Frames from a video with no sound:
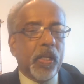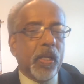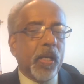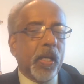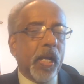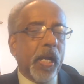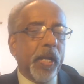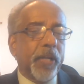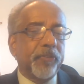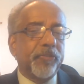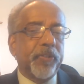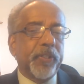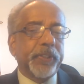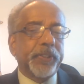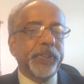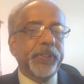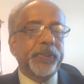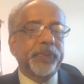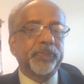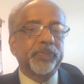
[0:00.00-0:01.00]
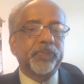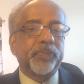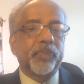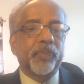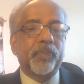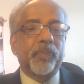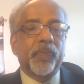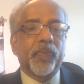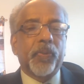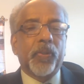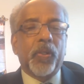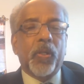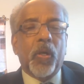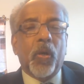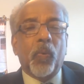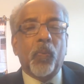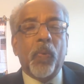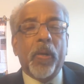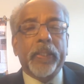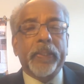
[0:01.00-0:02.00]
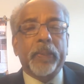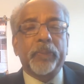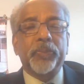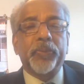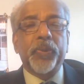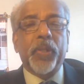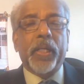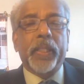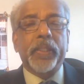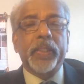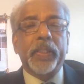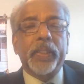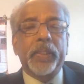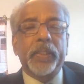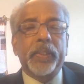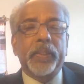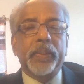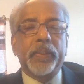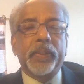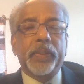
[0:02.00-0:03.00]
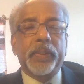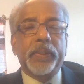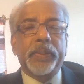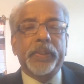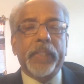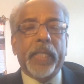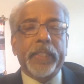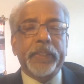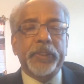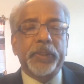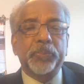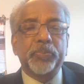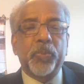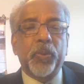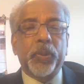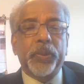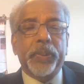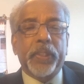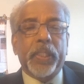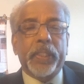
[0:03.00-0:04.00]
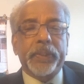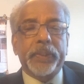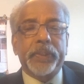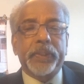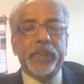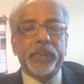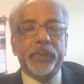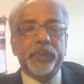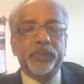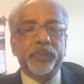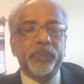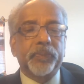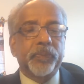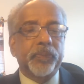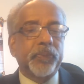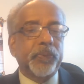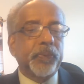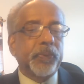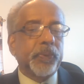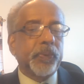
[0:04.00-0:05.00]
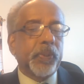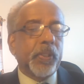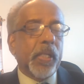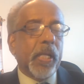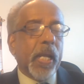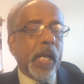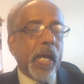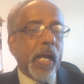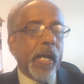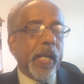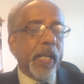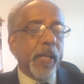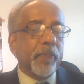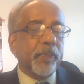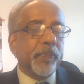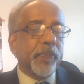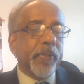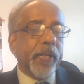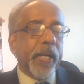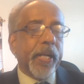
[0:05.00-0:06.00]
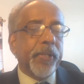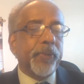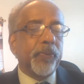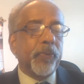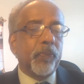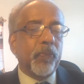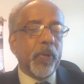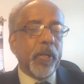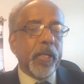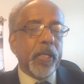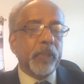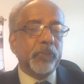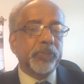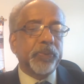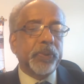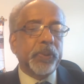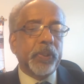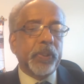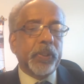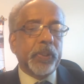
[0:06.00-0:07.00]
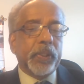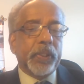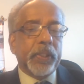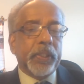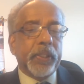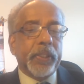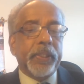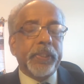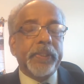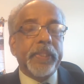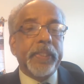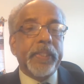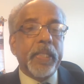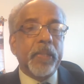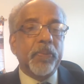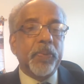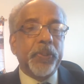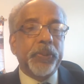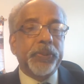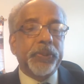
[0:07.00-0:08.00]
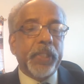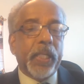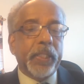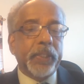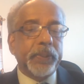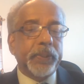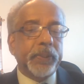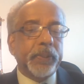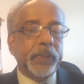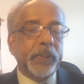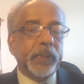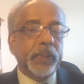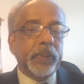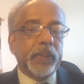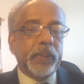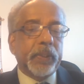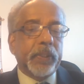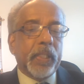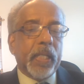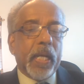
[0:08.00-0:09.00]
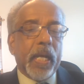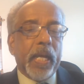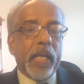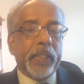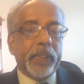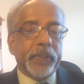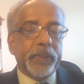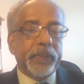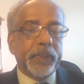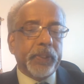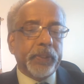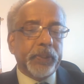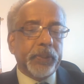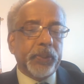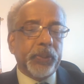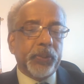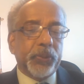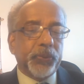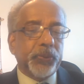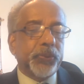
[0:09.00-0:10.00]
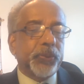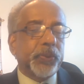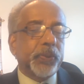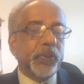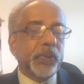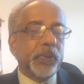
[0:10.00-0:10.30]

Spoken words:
Hi, friends. Welcome to another science podcast. I am Edwin Williams, EJW Science and Research News.